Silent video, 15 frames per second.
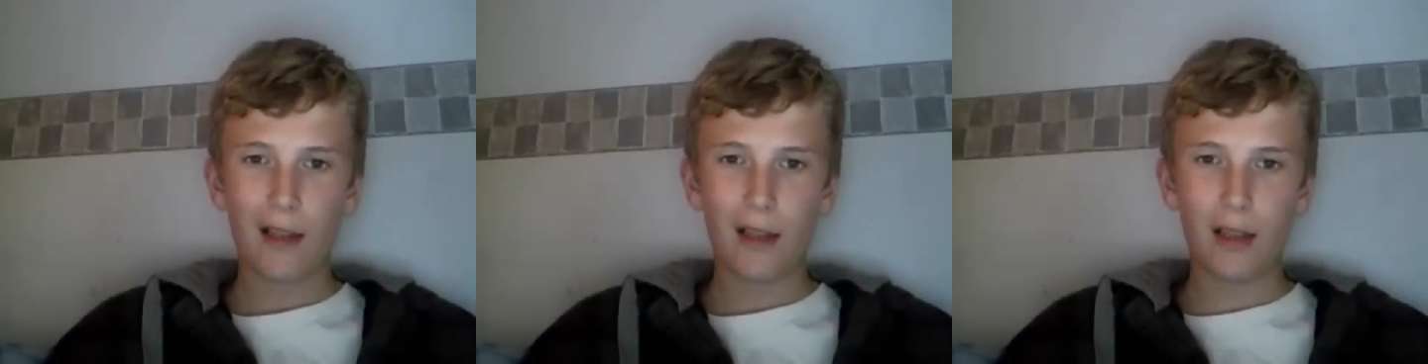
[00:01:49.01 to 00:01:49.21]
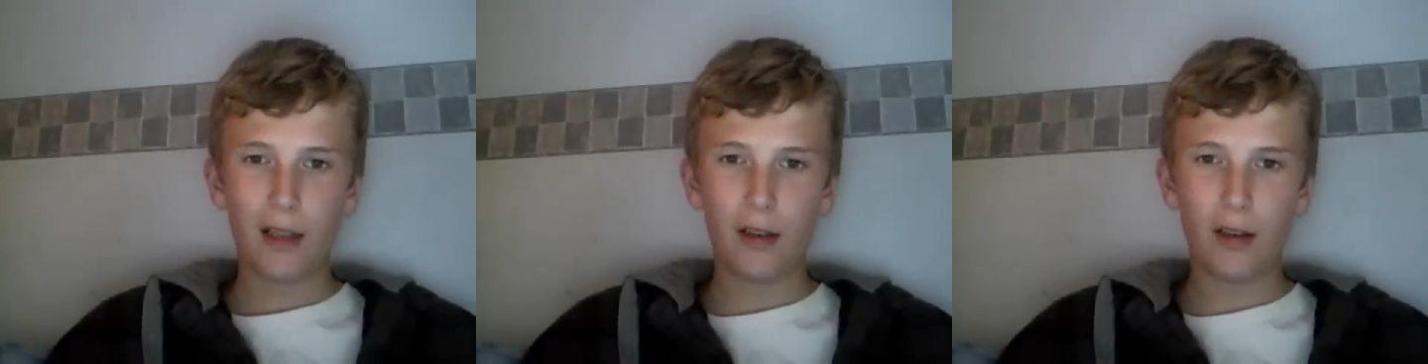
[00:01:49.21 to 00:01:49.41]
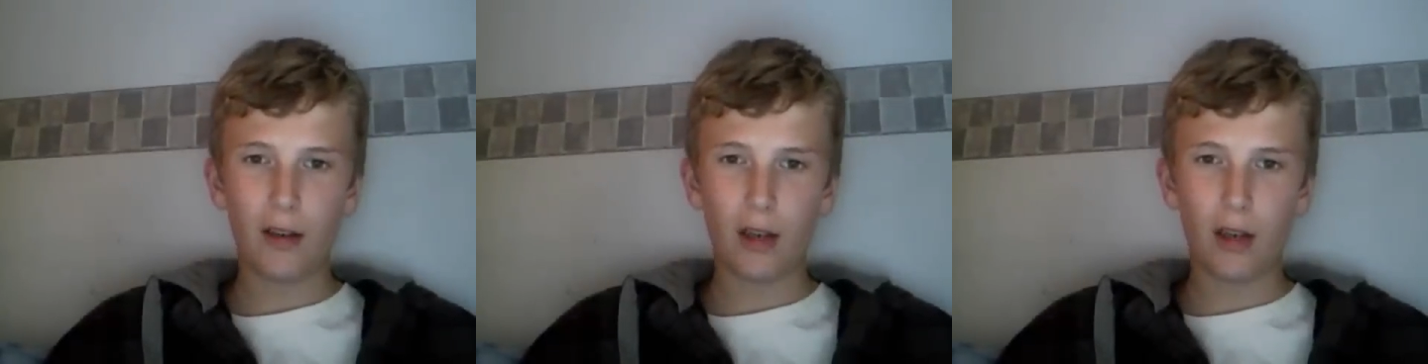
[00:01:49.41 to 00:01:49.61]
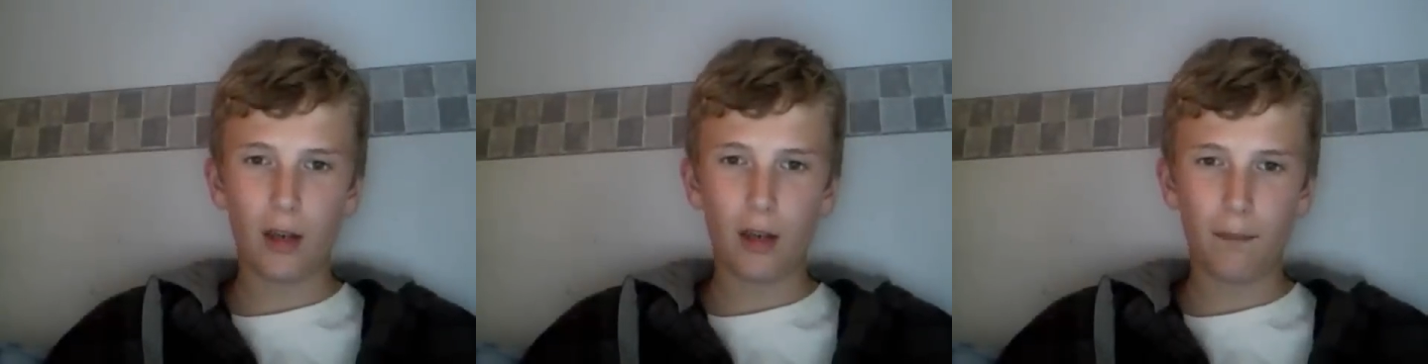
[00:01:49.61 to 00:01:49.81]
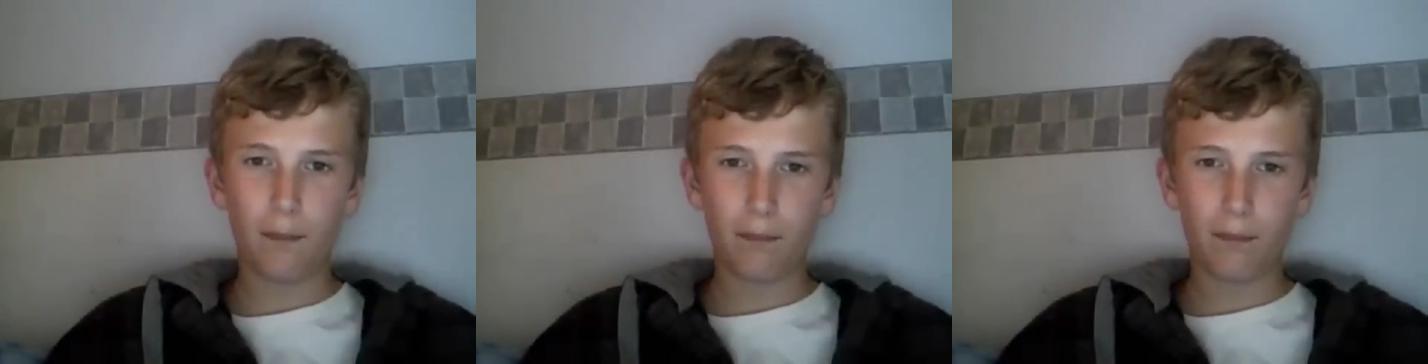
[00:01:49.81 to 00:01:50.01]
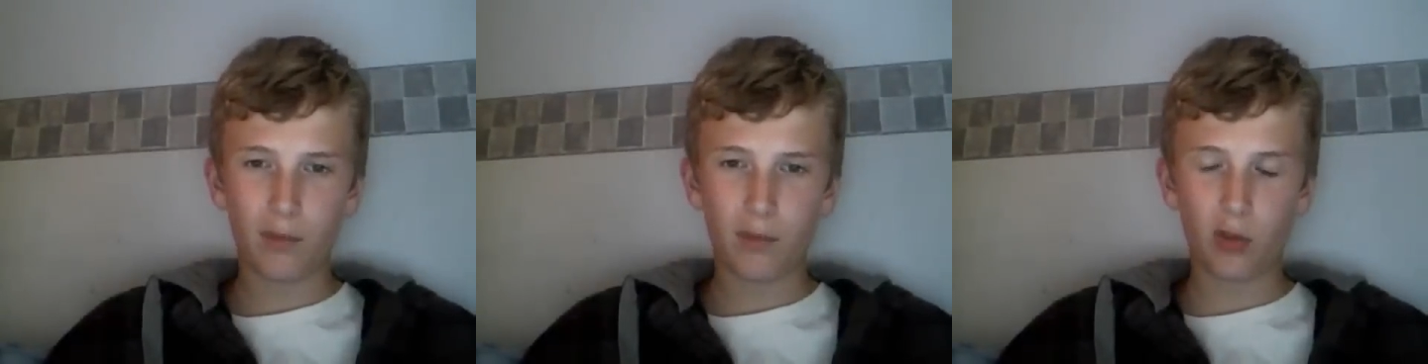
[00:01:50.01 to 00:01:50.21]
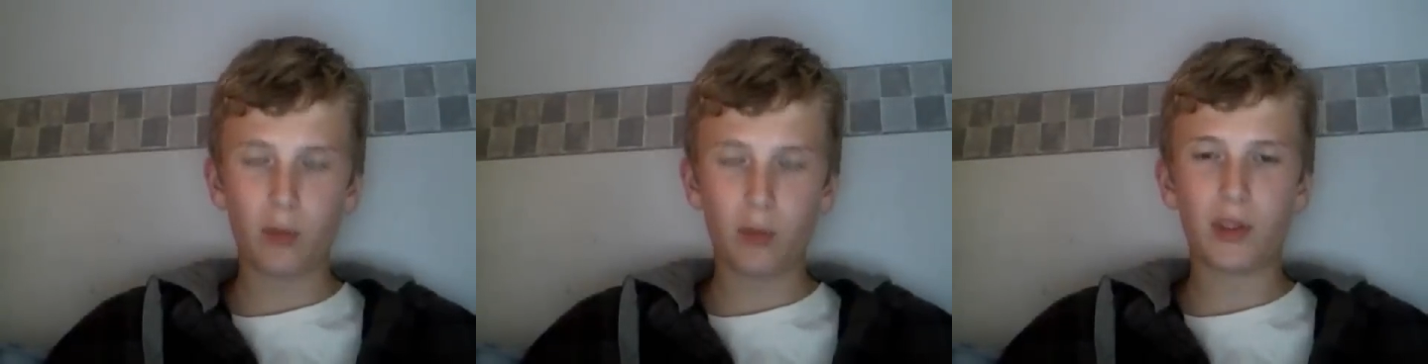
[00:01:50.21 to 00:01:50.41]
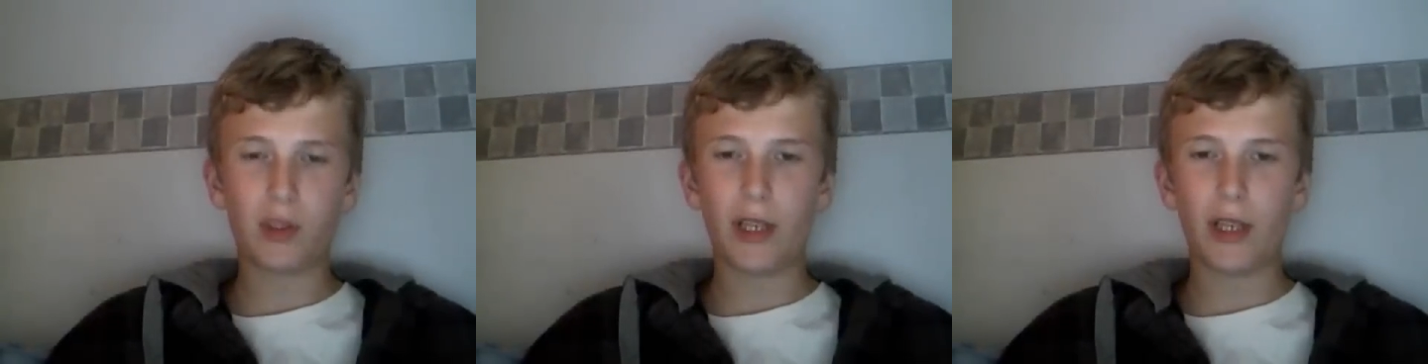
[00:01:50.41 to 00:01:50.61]
And
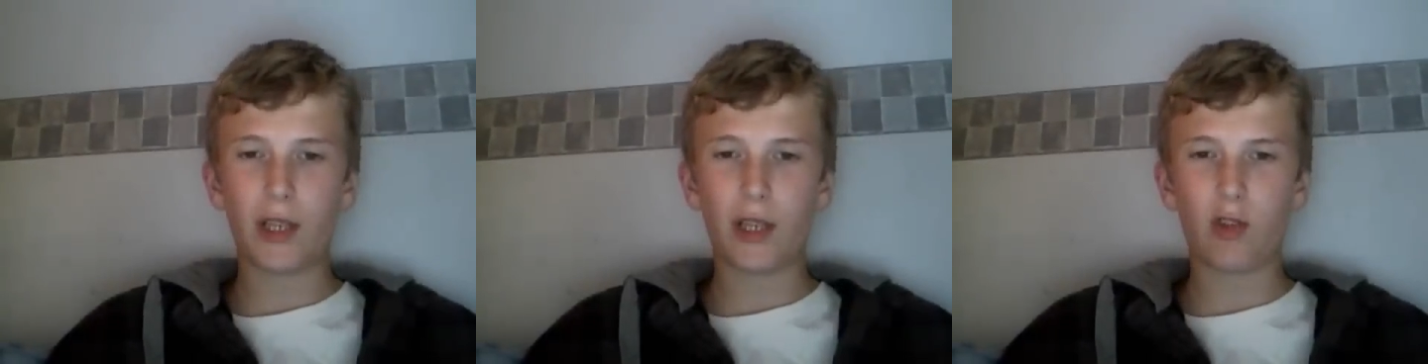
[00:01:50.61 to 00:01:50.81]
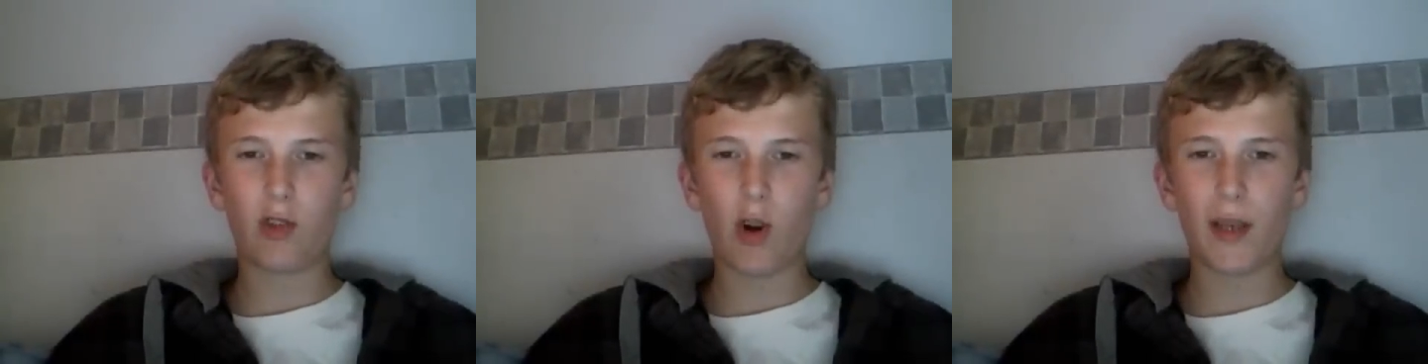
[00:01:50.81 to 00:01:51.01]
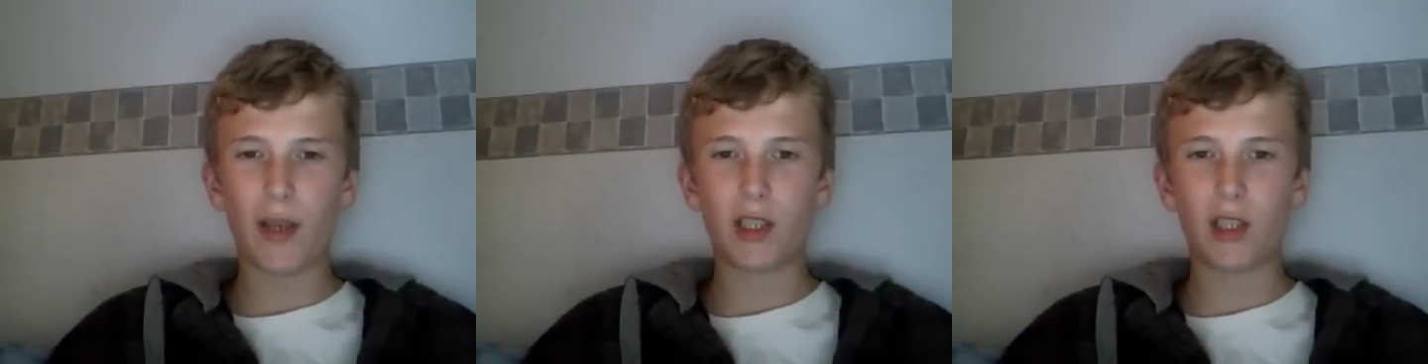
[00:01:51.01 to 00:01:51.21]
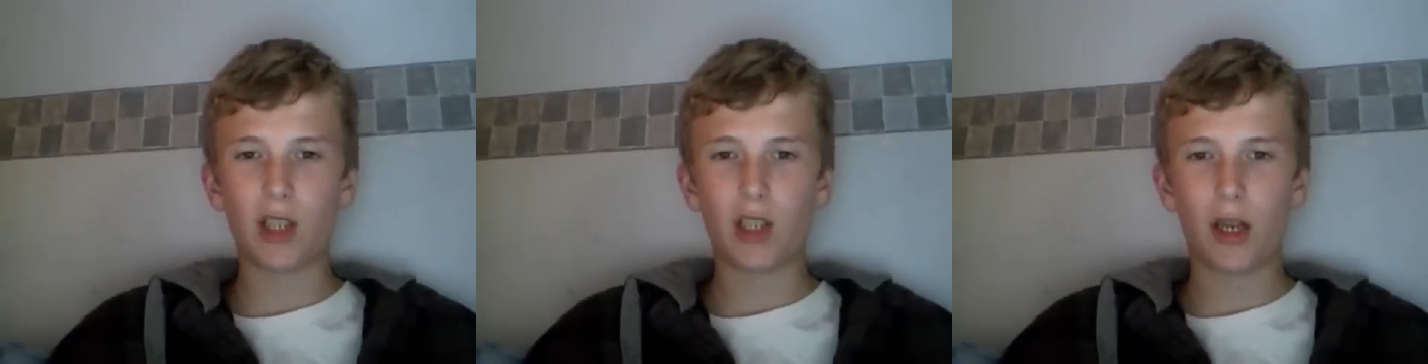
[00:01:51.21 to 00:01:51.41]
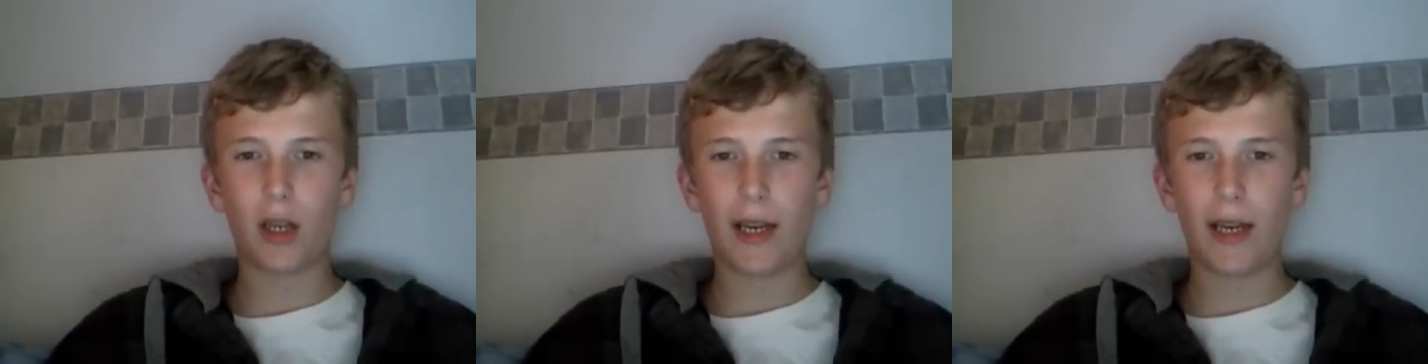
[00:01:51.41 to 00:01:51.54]
Group C, Croatia,